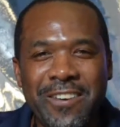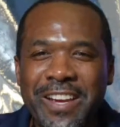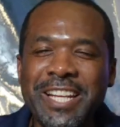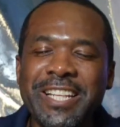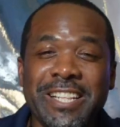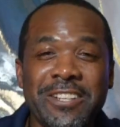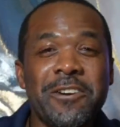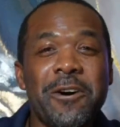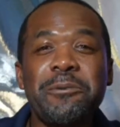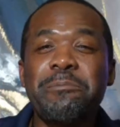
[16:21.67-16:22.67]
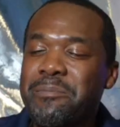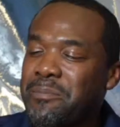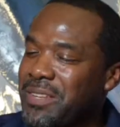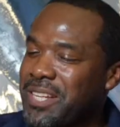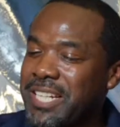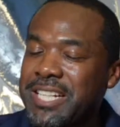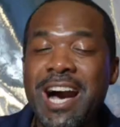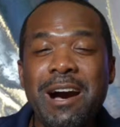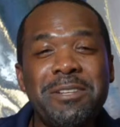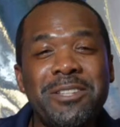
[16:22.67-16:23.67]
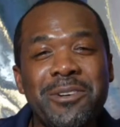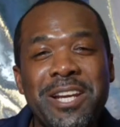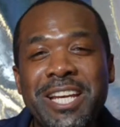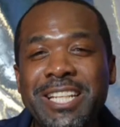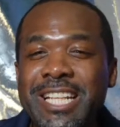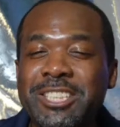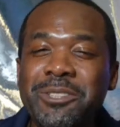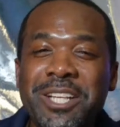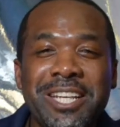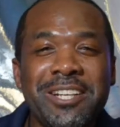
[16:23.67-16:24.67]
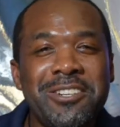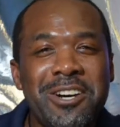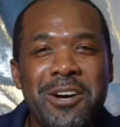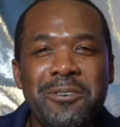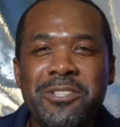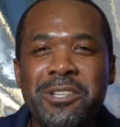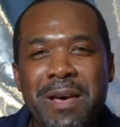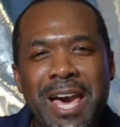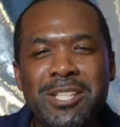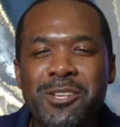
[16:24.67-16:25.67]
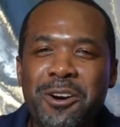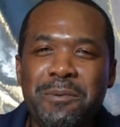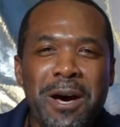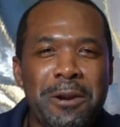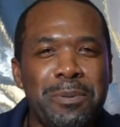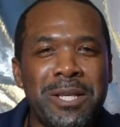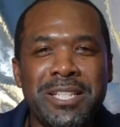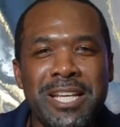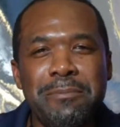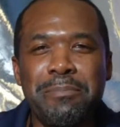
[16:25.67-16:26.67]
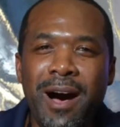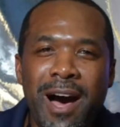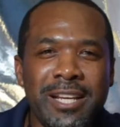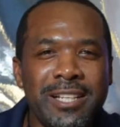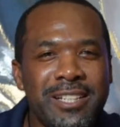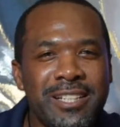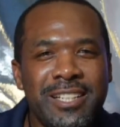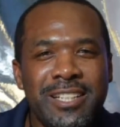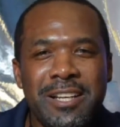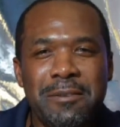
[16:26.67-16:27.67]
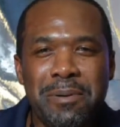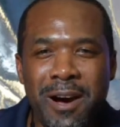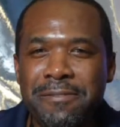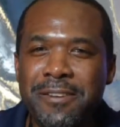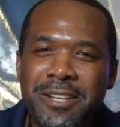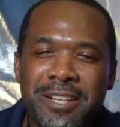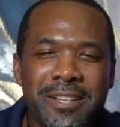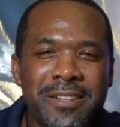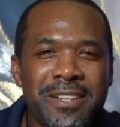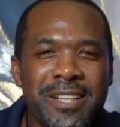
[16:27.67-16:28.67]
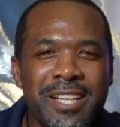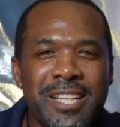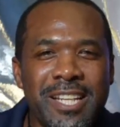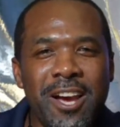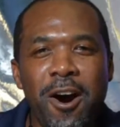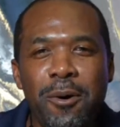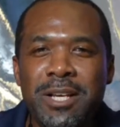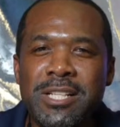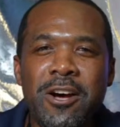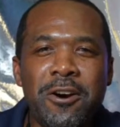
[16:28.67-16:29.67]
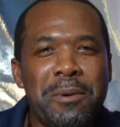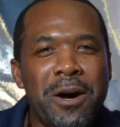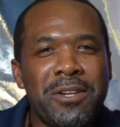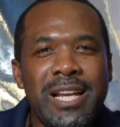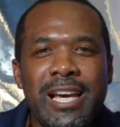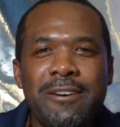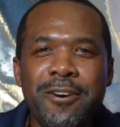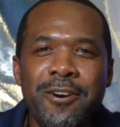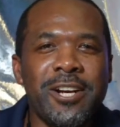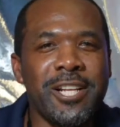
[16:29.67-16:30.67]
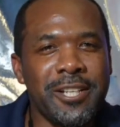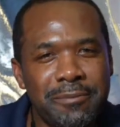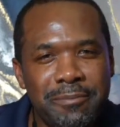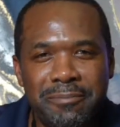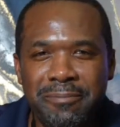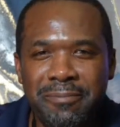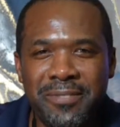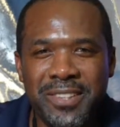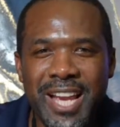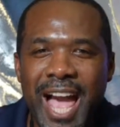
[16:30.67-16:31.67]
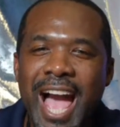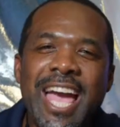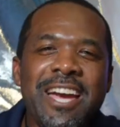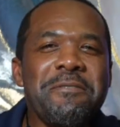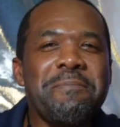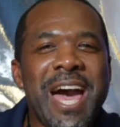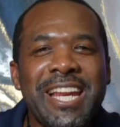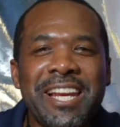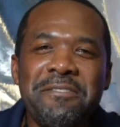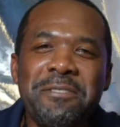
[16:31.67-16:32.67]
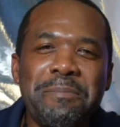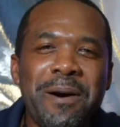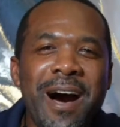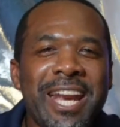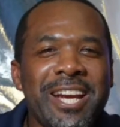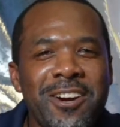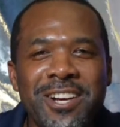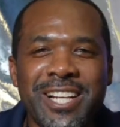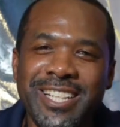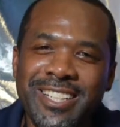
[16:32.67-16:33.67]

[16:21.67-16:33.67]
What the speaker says: And you know, the common thread that you hear when somebody talk about a P. Diddy party, Puffy, they always talk about they left early. How everybody left the party early?